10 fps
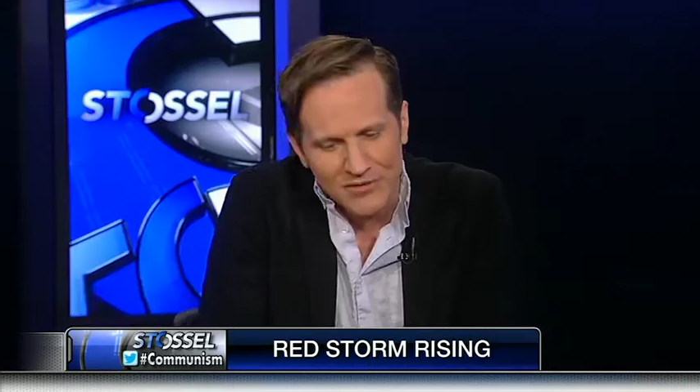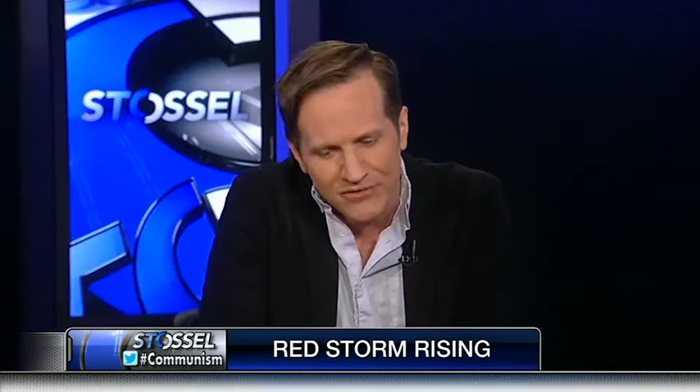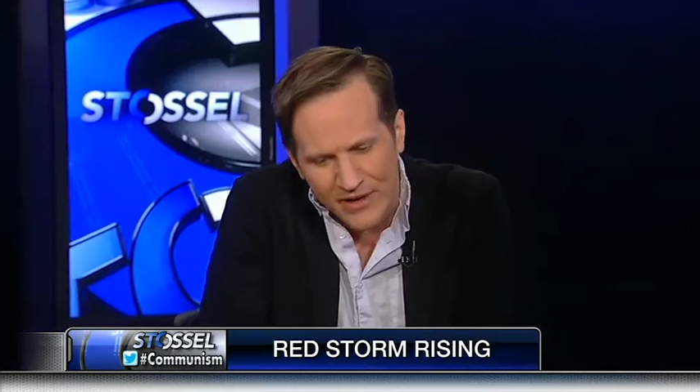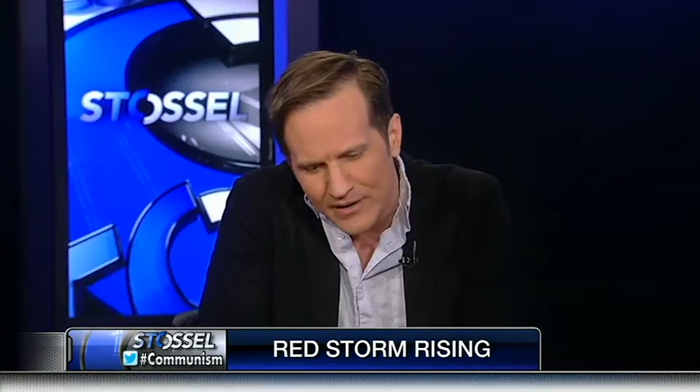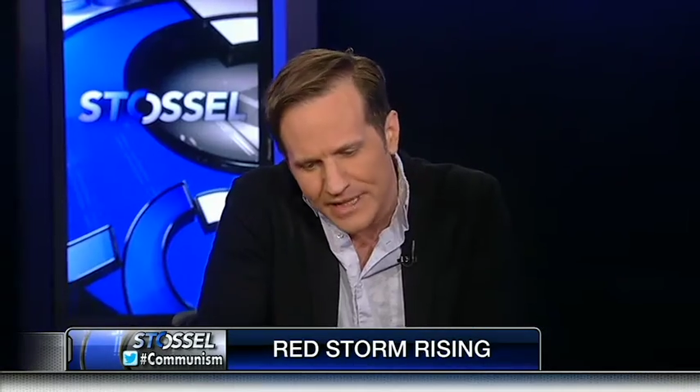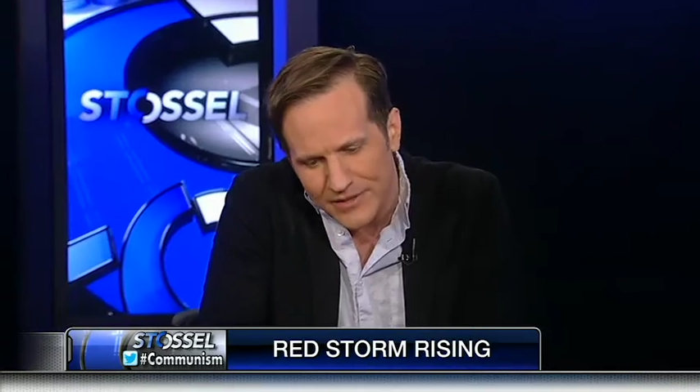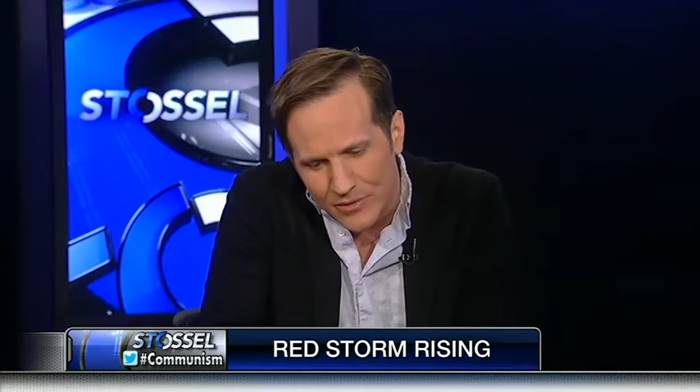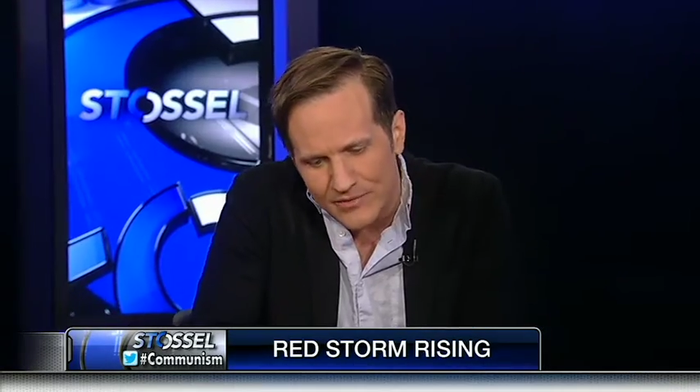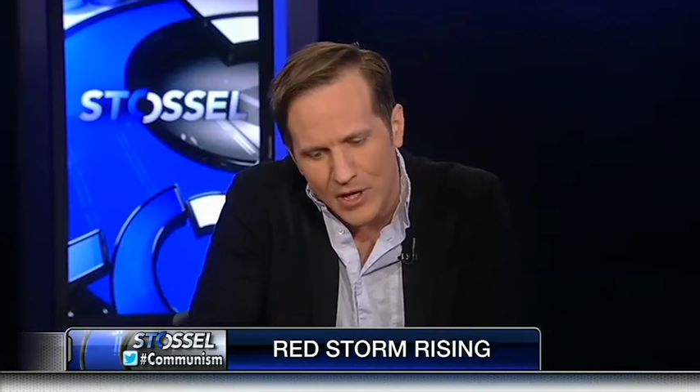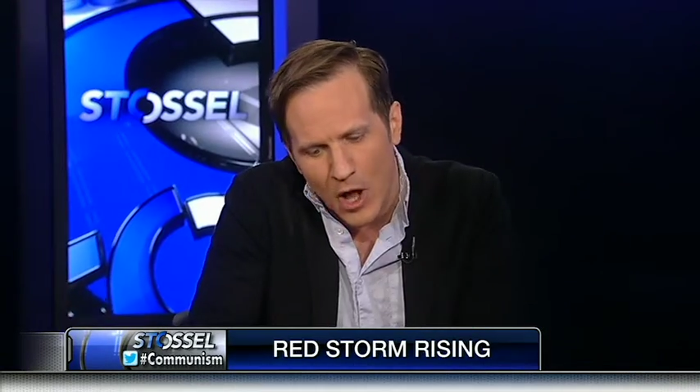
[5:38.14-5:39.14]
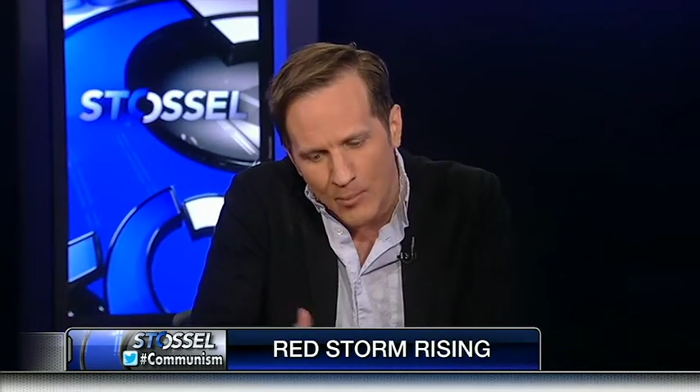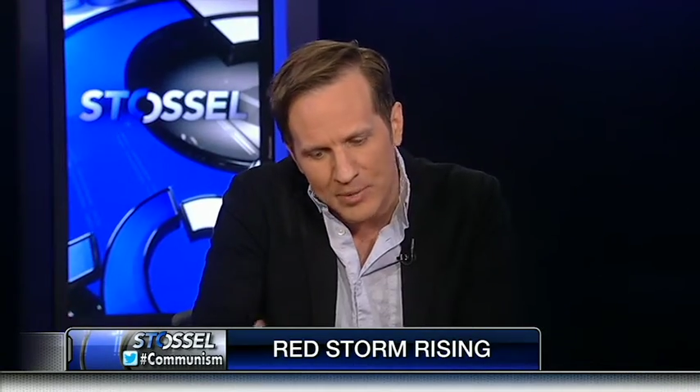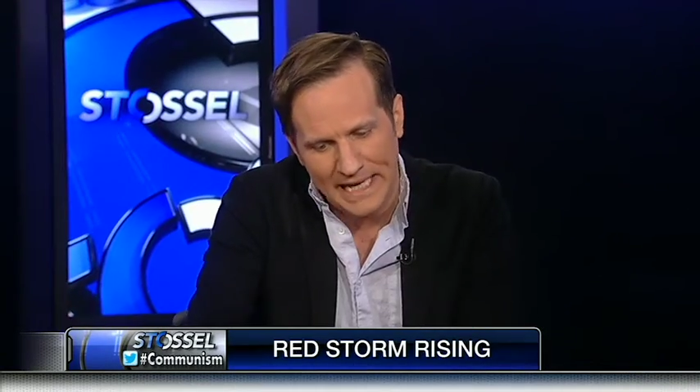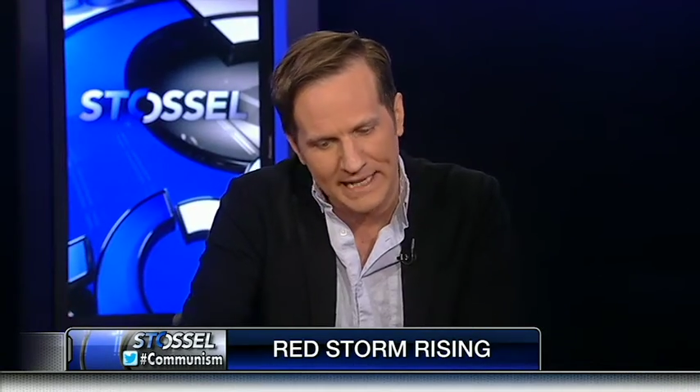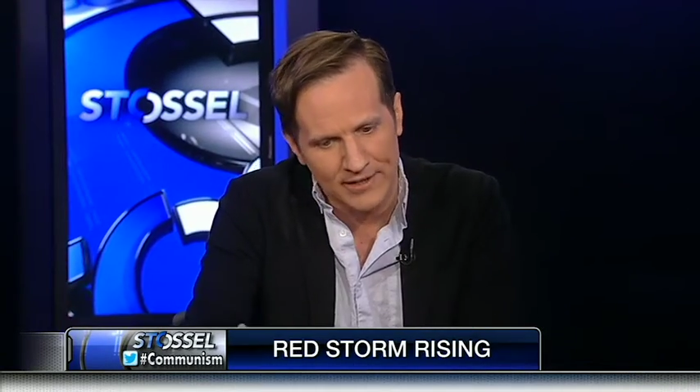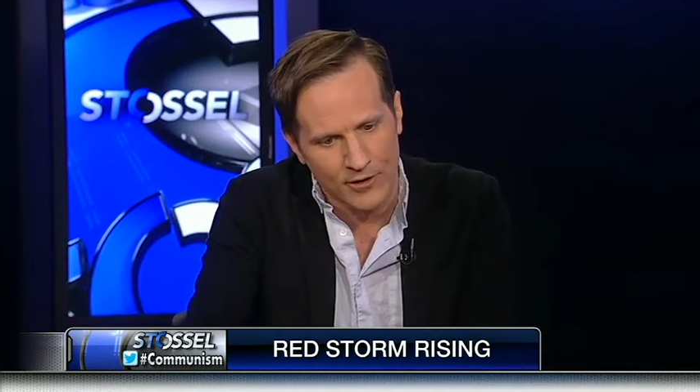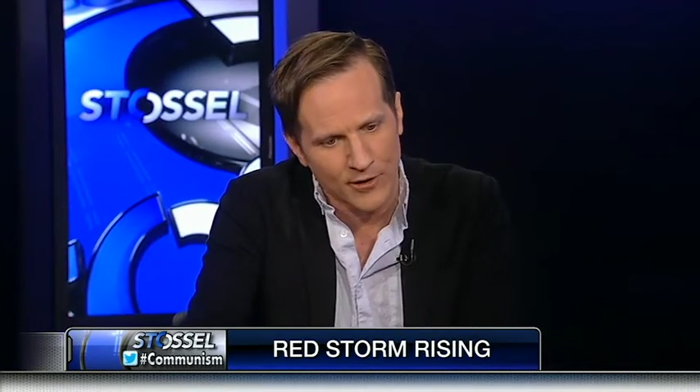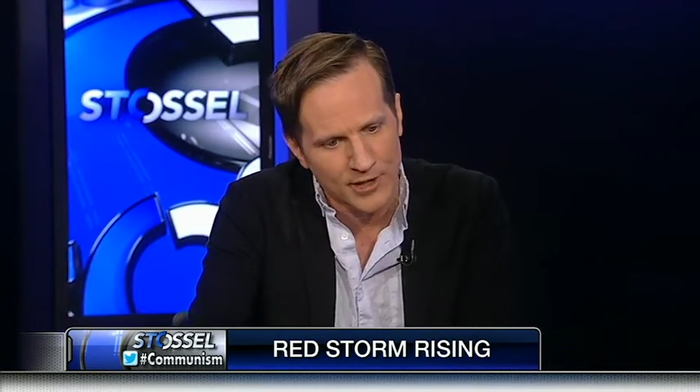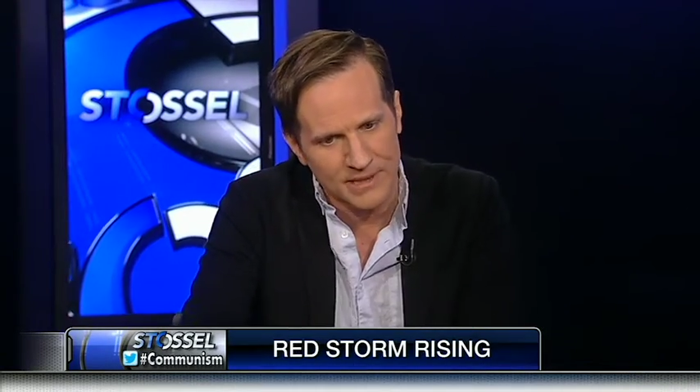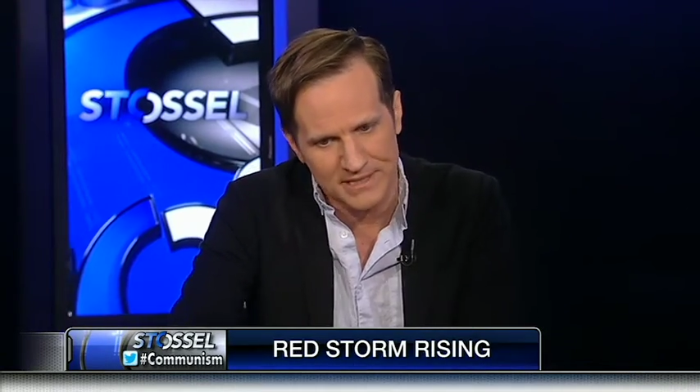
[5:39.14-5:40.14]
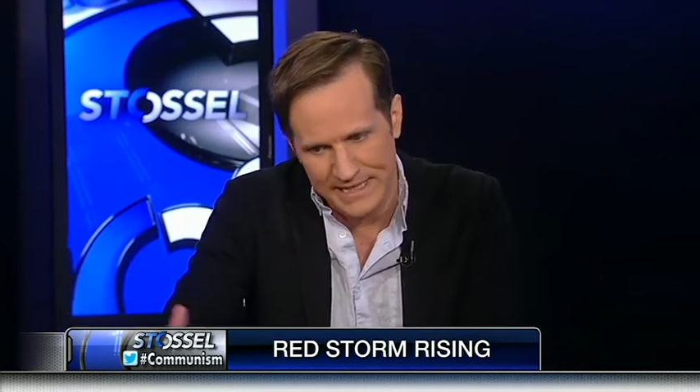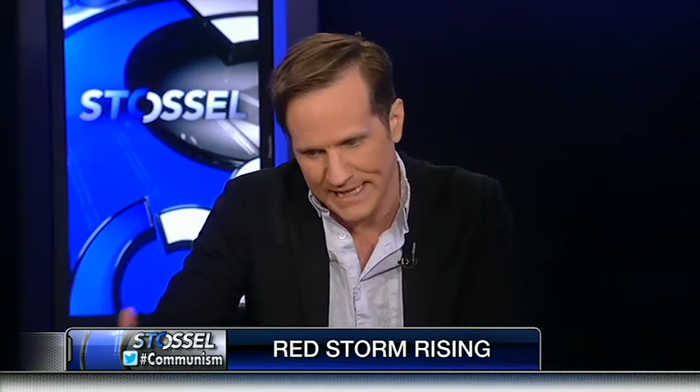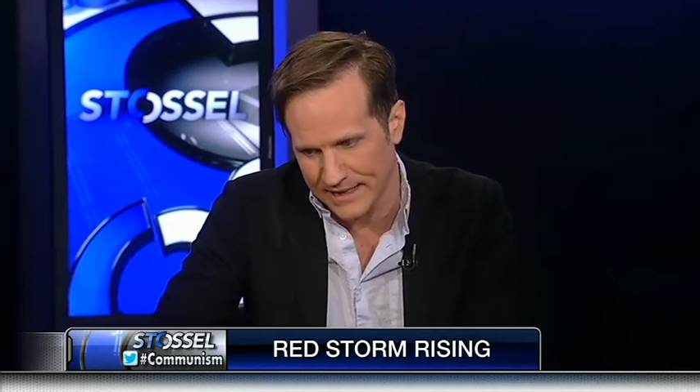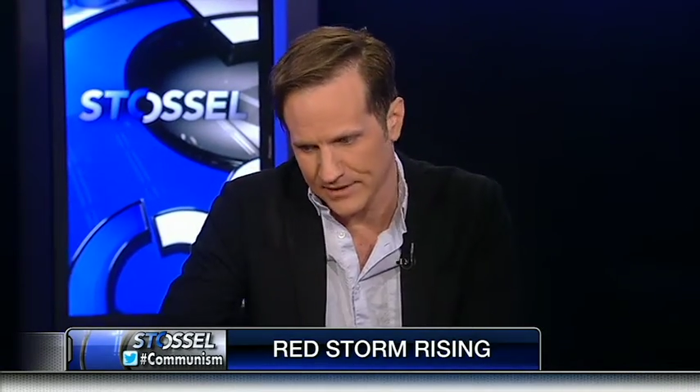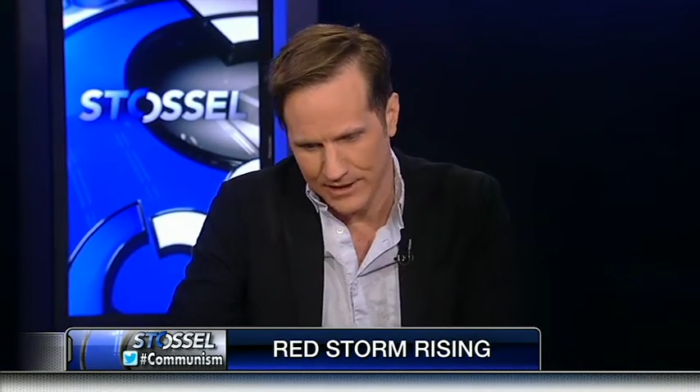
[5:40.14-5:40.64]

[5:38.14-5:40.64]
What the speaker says: very sort of complicated argument to get